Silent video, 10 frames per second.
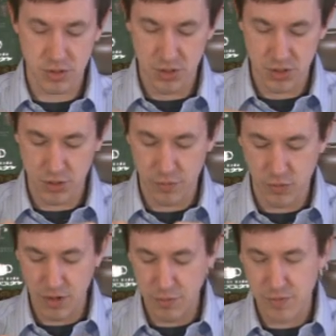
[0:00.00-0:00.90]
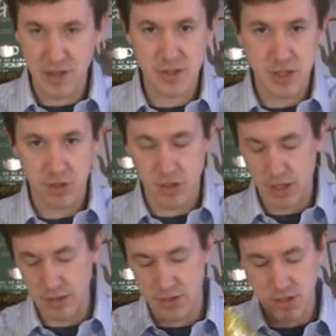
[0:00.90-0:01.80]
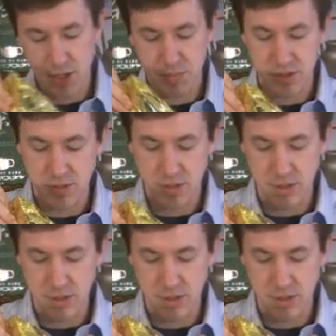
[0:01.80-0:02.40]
silvery fuzzy looking tips.